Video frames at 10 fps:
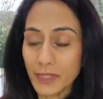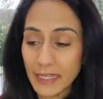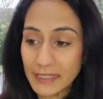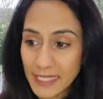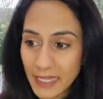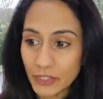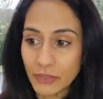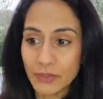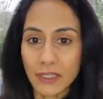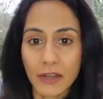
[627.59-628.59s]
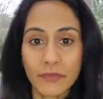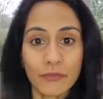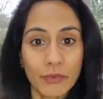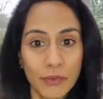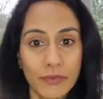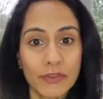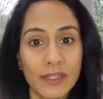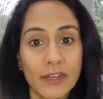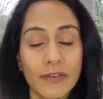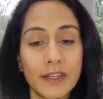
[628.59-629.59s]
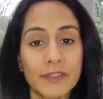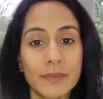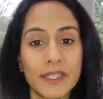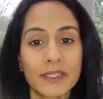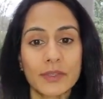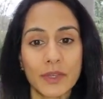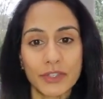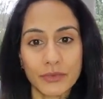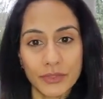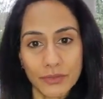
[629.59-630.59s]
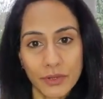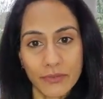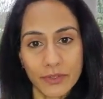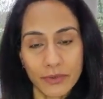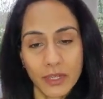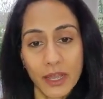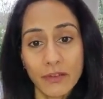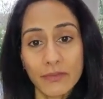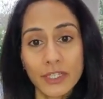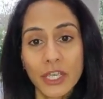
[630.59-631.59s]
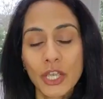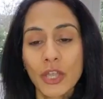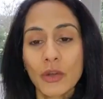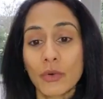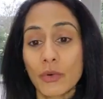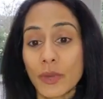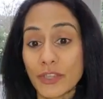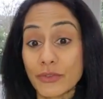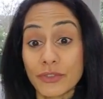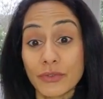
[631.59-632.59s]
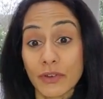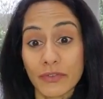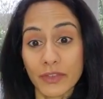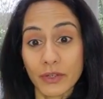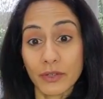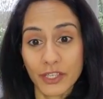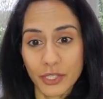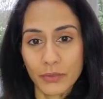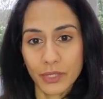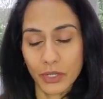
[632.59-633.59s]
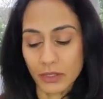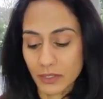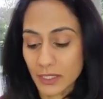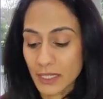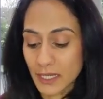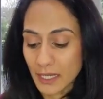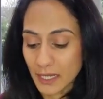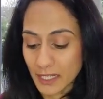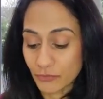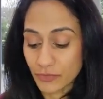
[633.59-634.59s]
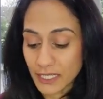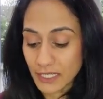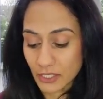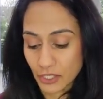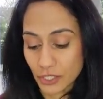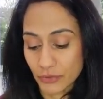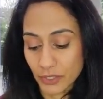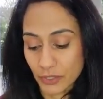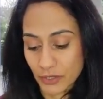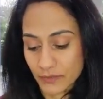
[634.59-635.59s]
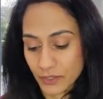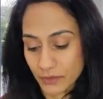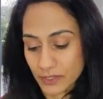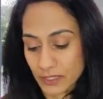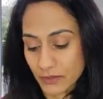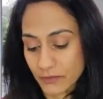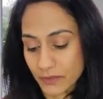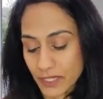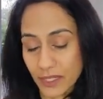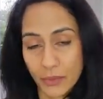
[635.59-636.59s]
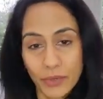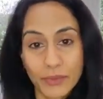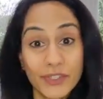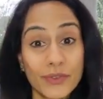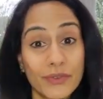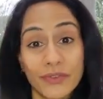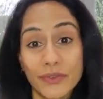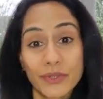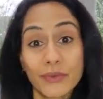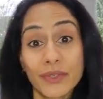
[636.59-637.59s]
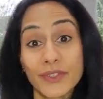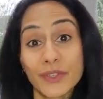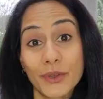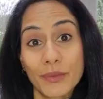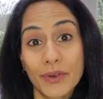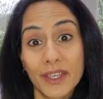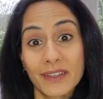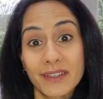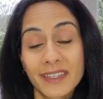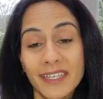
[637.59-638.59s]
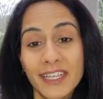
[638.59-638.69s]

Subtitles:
And take yourself and remove yourself out of spaces where you do not feel loved or where you do not feel like you belong. And really nurture and look after yourself. And I promise you, your future will be so bright.